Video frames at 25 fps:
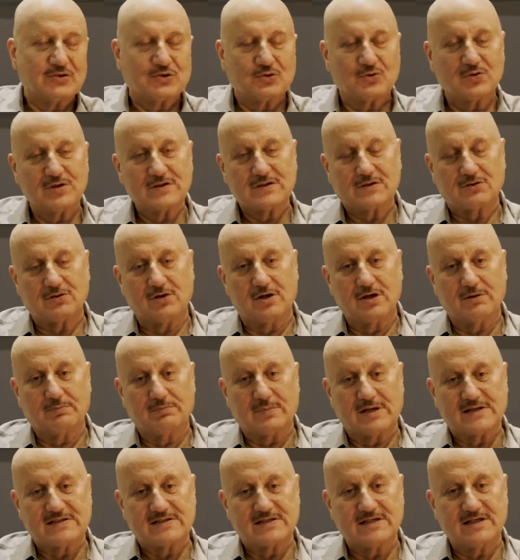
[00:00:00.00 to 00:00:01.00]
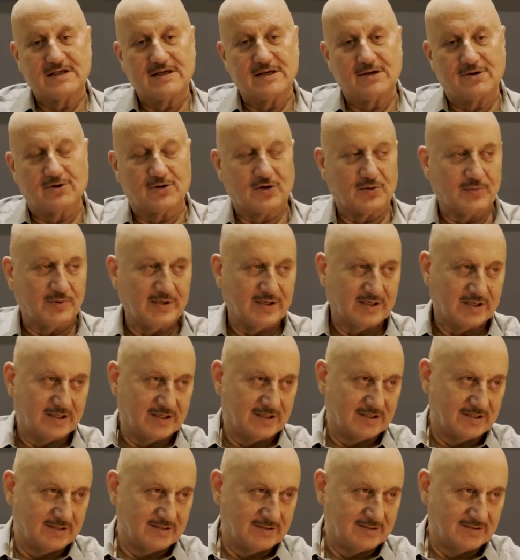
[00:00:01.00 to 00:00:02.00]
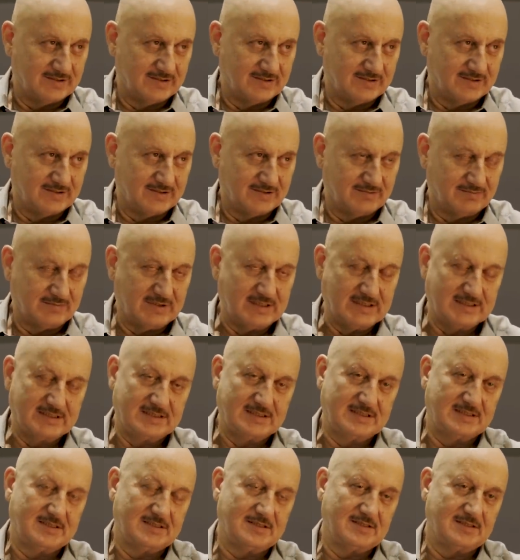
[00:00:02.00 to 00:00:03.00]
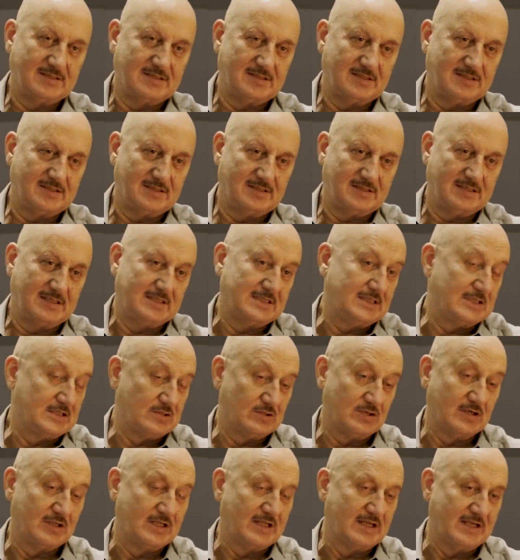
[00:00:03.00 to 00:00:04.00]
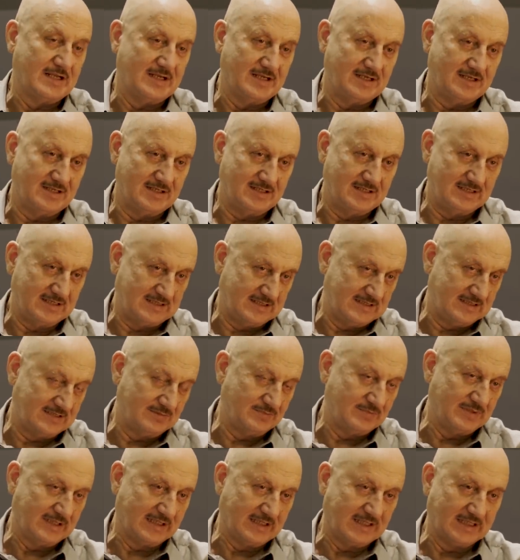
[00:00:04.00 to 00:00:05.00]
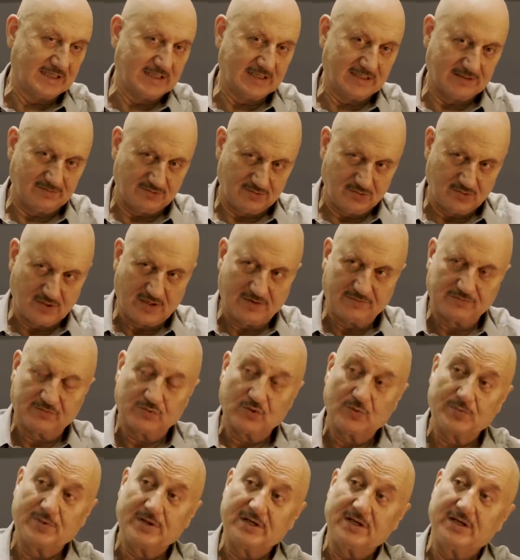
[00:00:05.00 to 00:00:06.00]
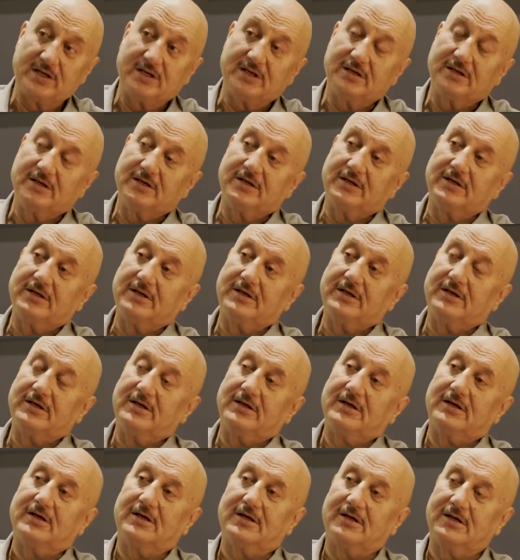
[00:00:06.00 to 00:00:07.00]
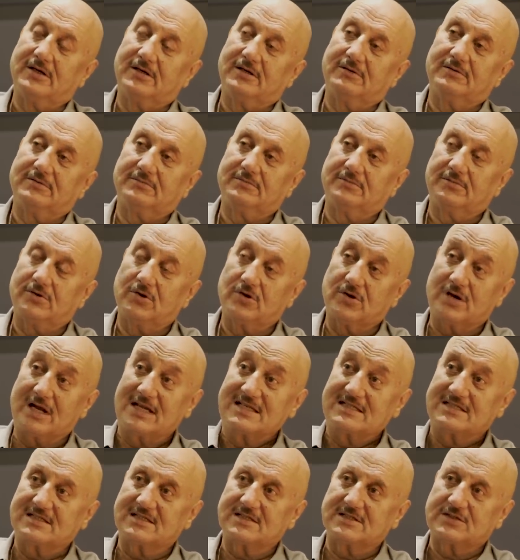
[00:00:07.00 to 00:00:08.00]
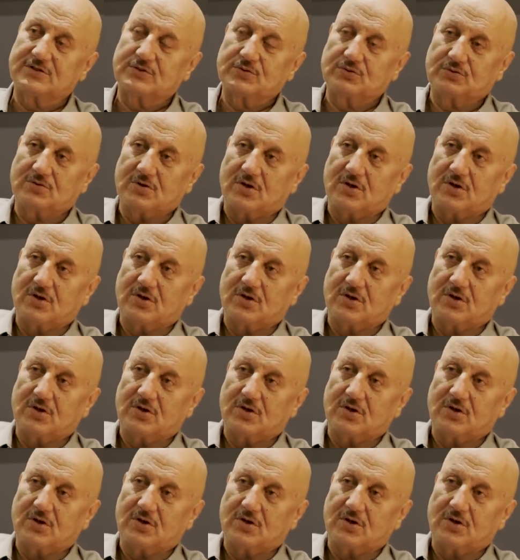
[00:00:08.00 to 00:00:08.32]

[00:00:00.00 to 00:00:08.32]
show is called Manzilen Army. Yeah. Means this is not the end, this is the beginning. You have so many horizons to